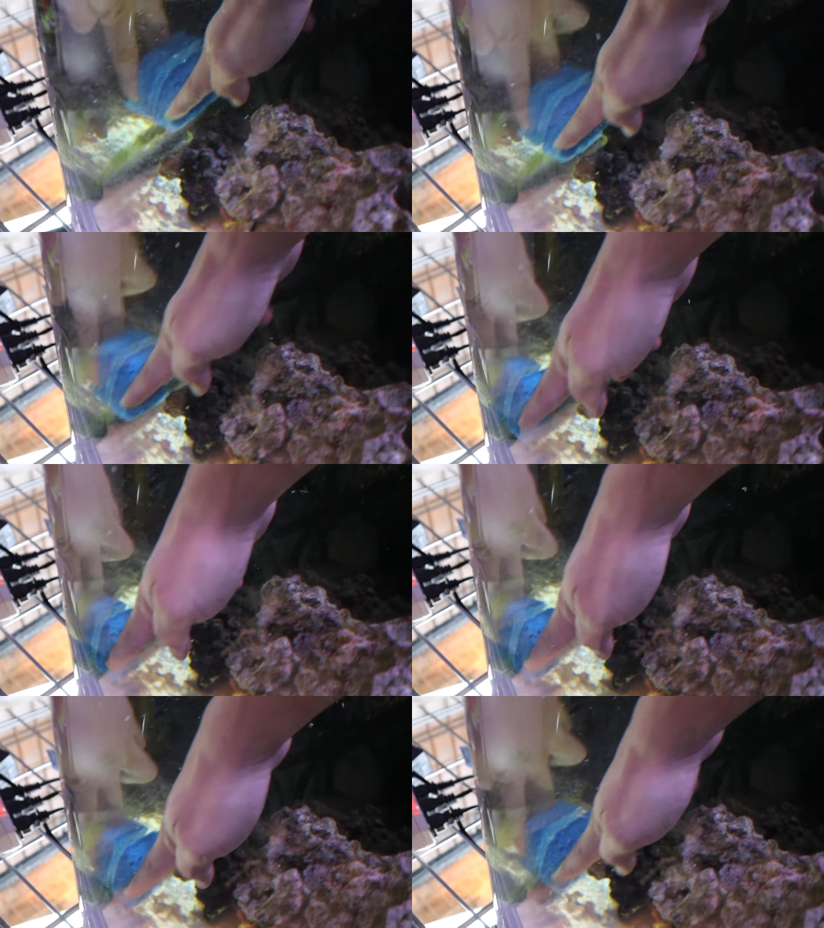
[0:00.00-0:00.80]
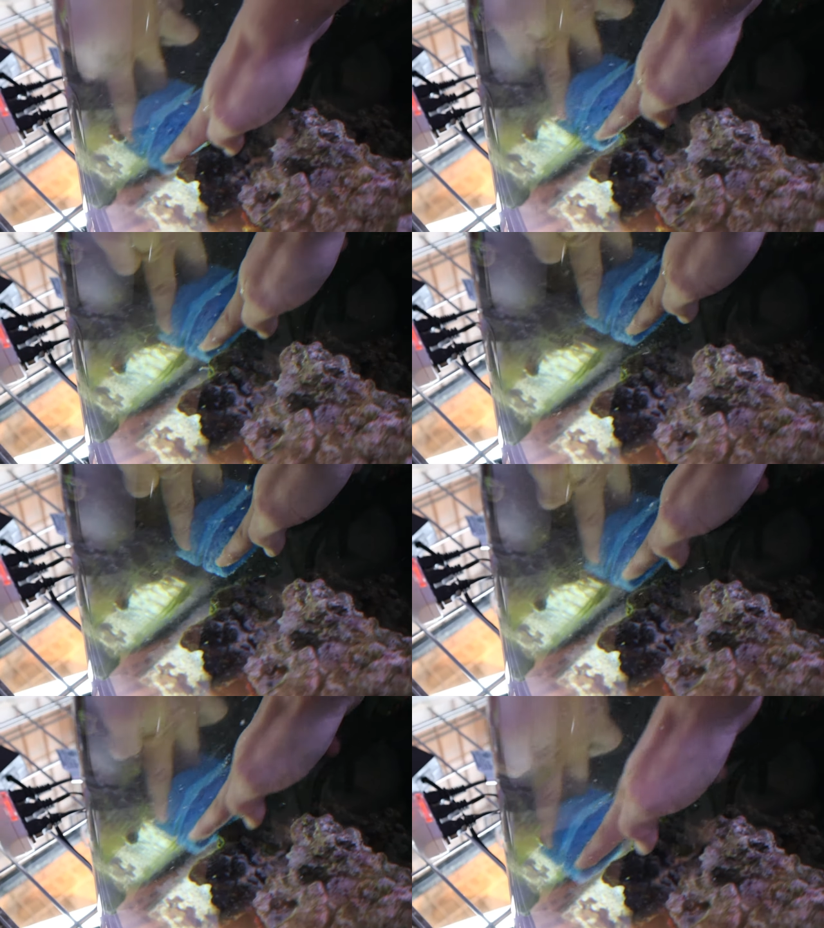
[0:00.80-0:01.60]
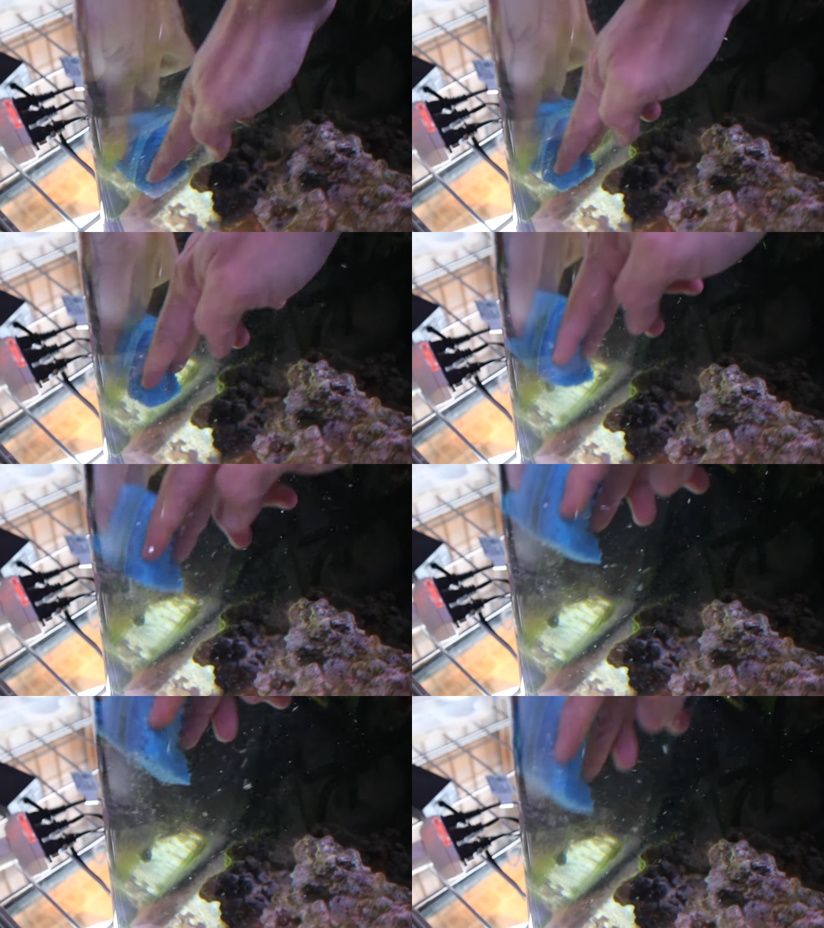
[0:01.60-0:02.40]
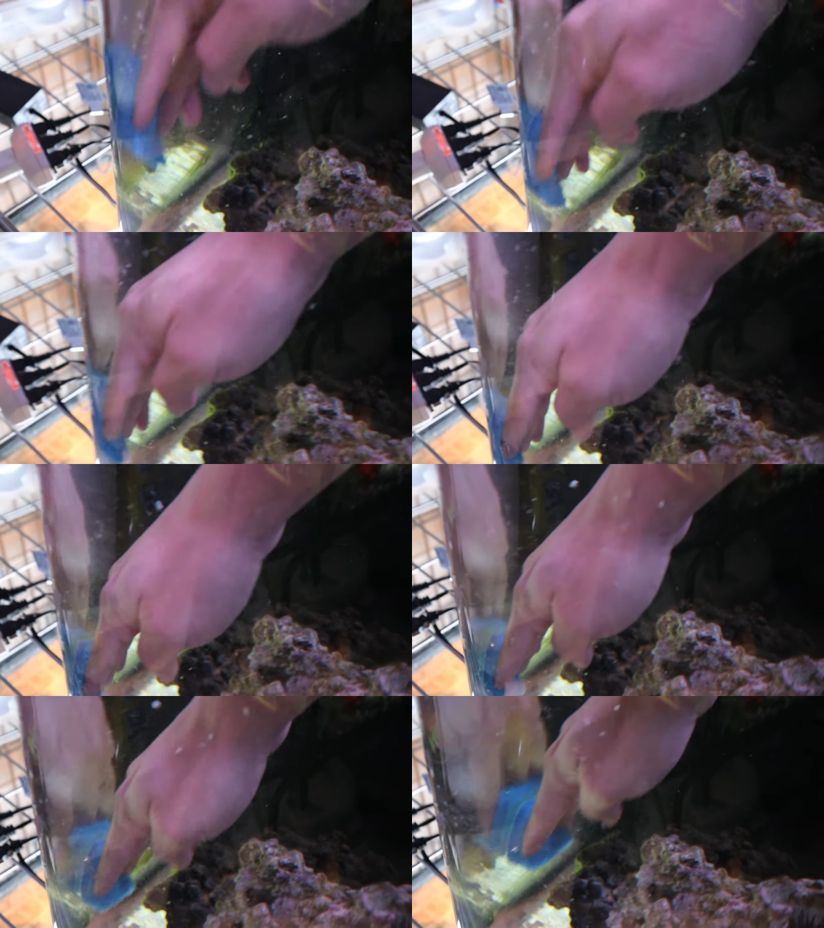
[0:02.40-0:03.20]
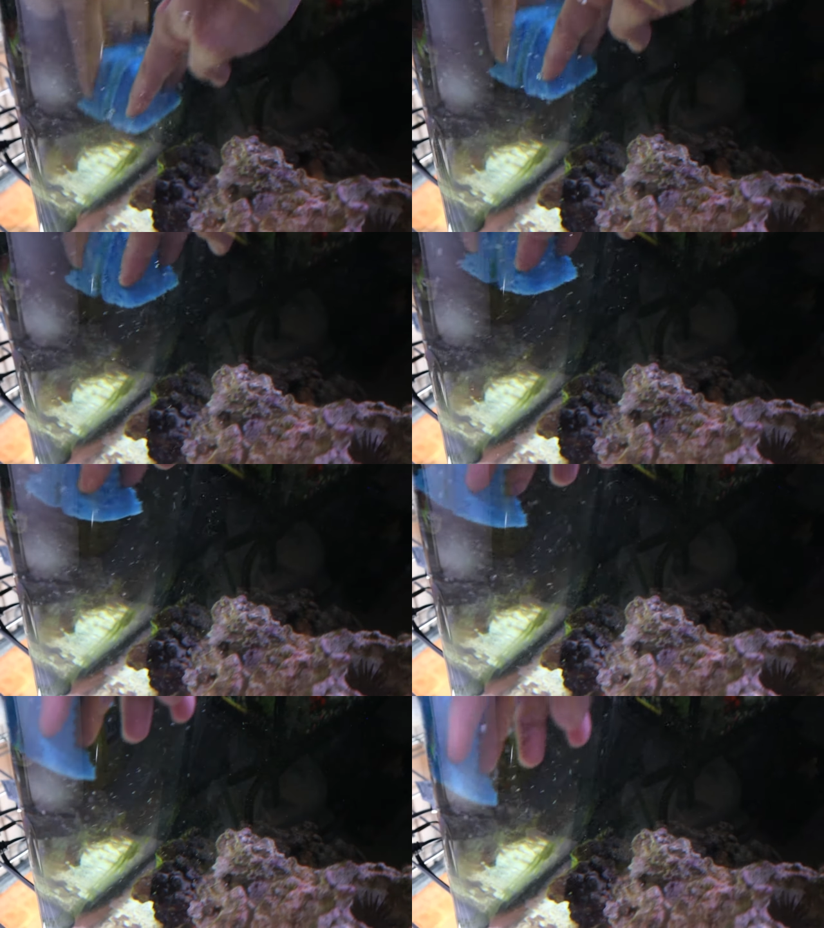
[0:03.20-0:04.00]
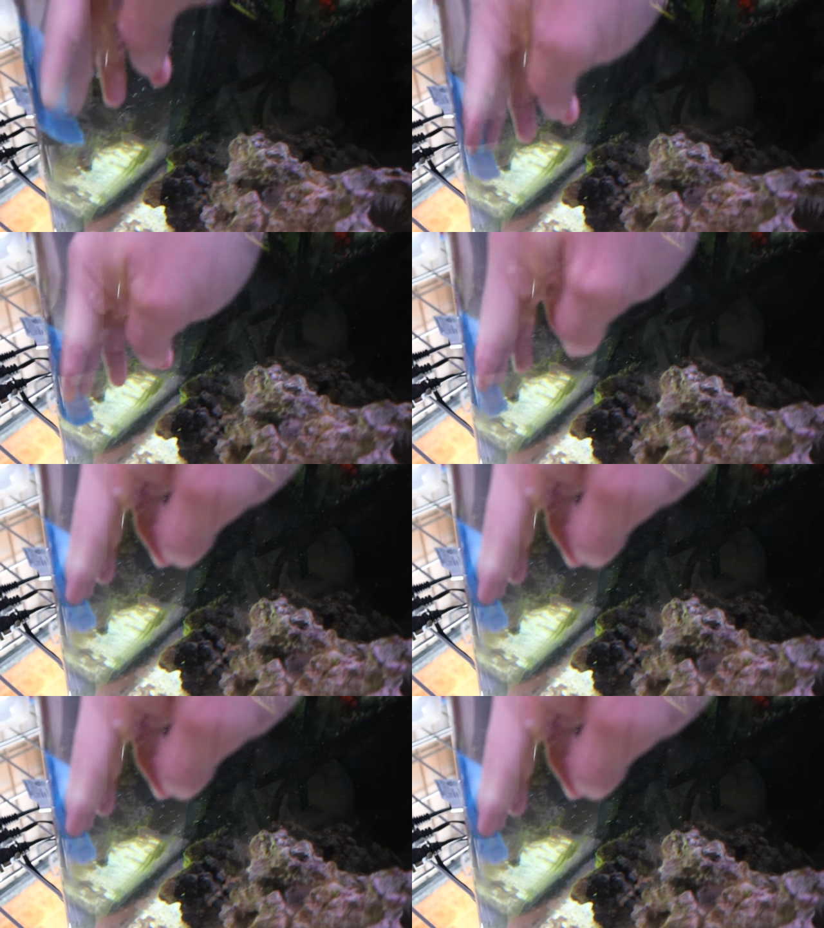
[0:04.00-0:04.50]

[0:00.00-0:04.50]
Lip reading: (no speaker visible)